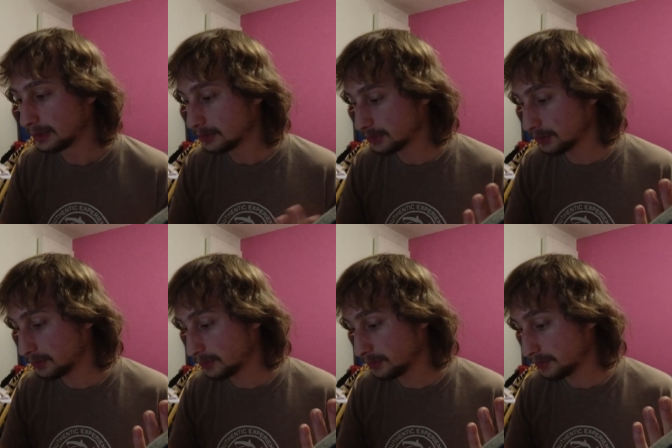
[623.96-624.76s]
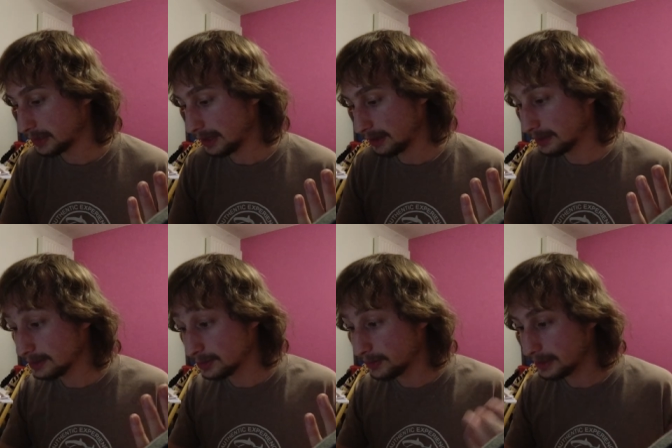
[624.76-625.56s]
So yeah, and
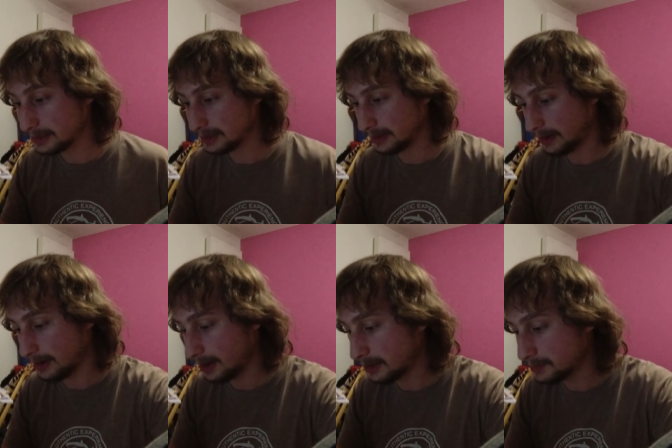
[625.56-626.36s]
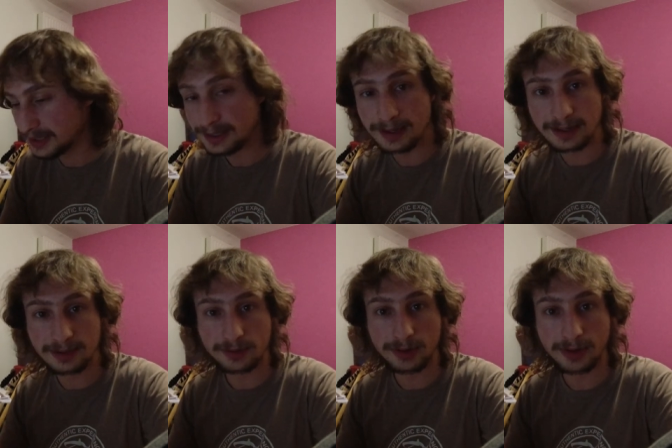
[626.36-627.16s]
that's how I did. I, I basically
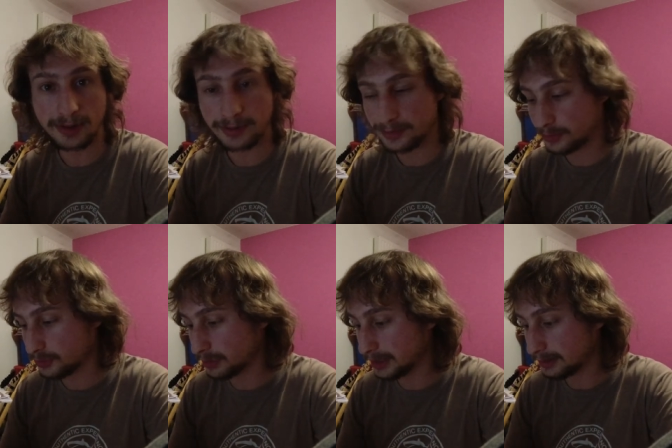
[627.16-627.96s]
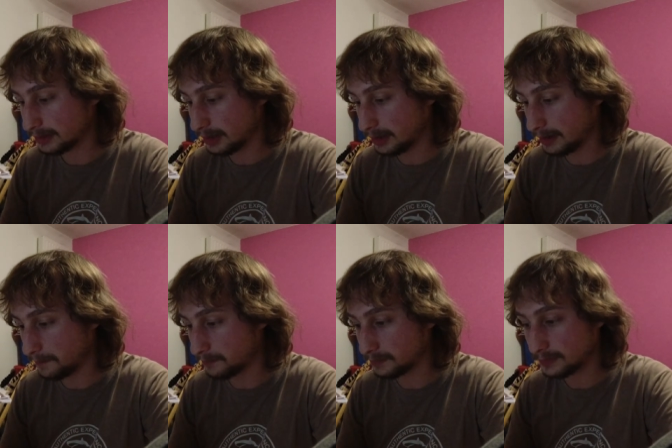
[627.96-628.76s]
uh, treat
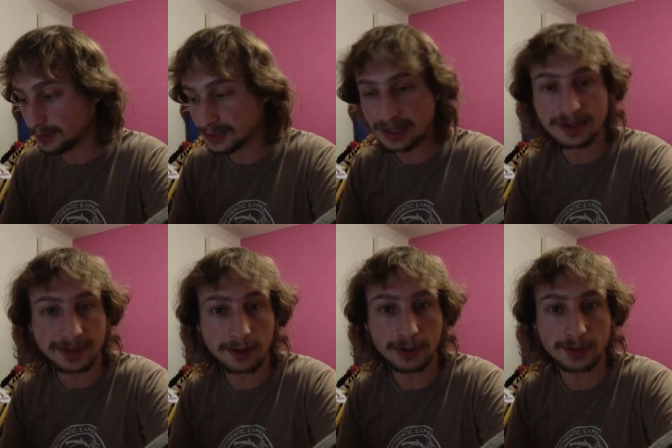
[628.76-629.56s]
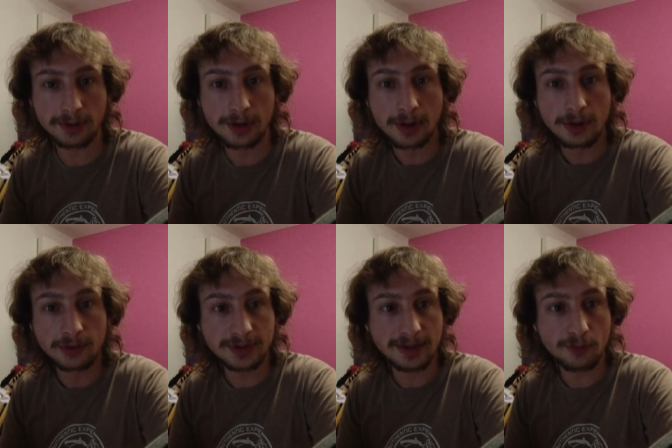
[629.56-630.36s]
um, Chinese character
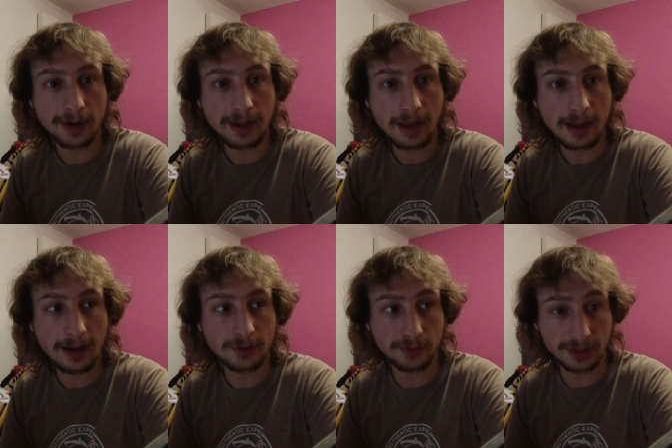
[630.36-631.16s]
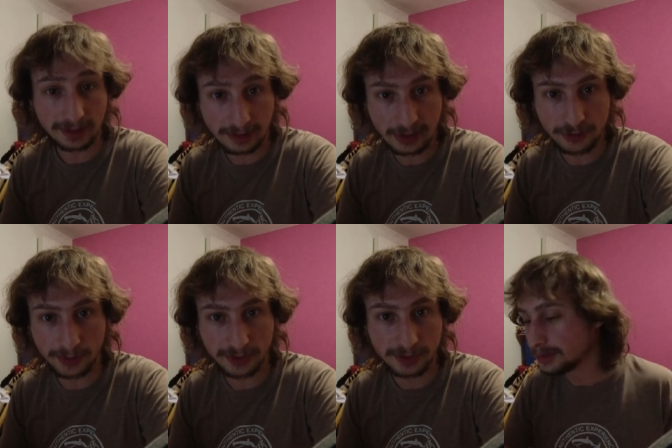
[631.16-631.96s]
the same way I treat English
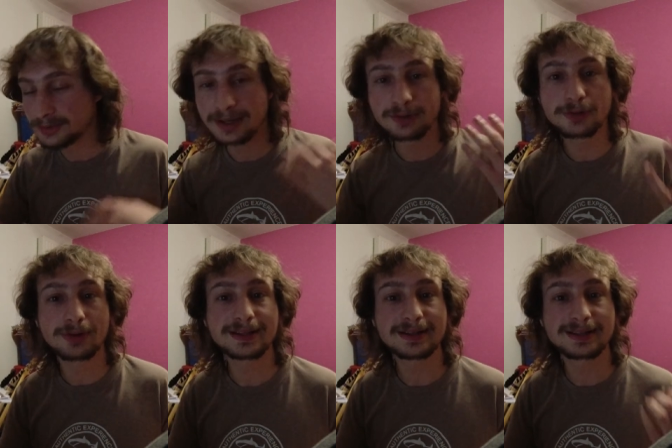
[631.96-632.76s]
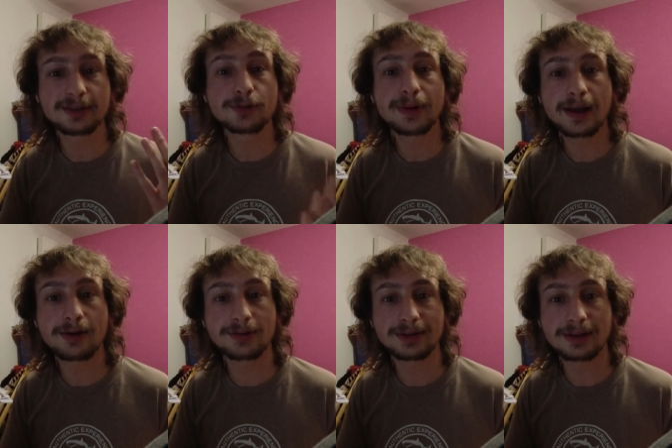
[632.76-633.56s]
words. So yeah, the, as I said, the way I
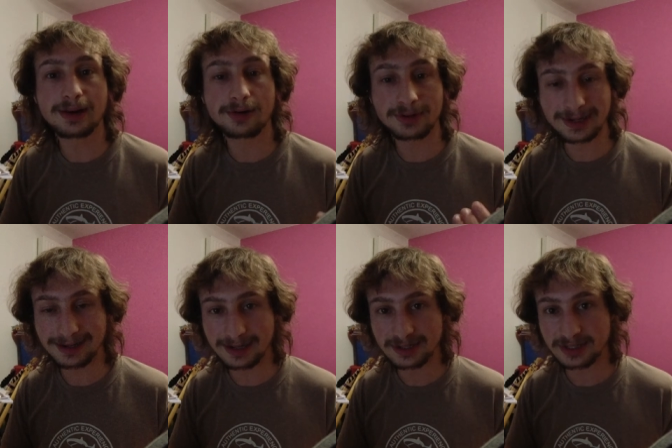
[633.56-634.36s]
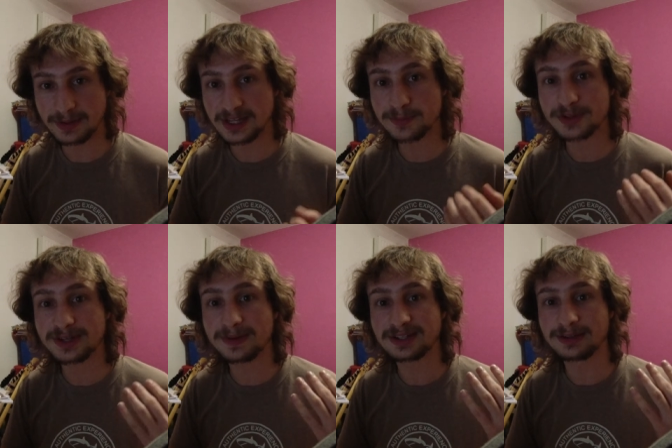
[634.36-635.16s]
learned, I learned English is by
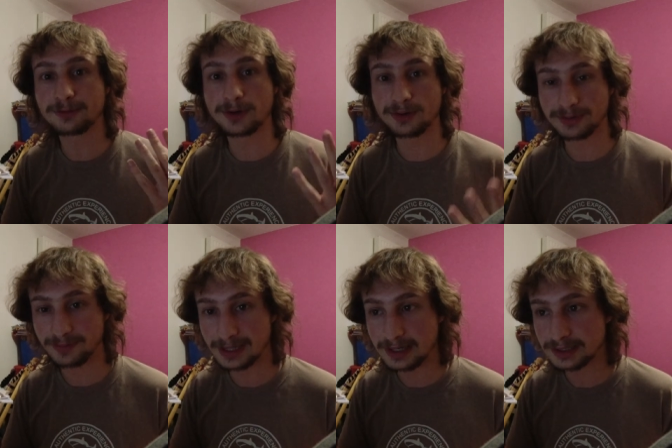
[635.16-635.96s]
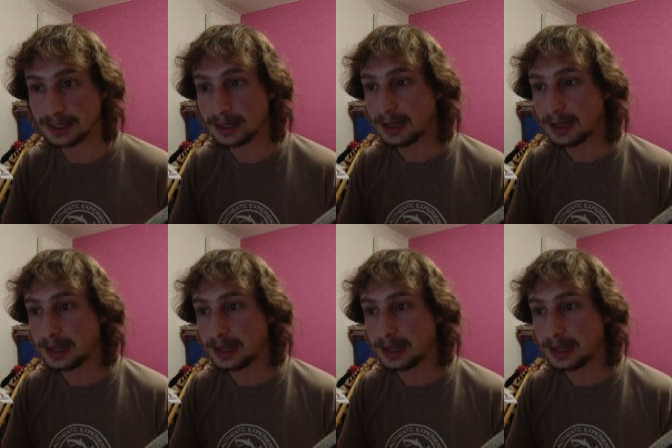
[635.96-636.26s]
exposing myself to a lot of English,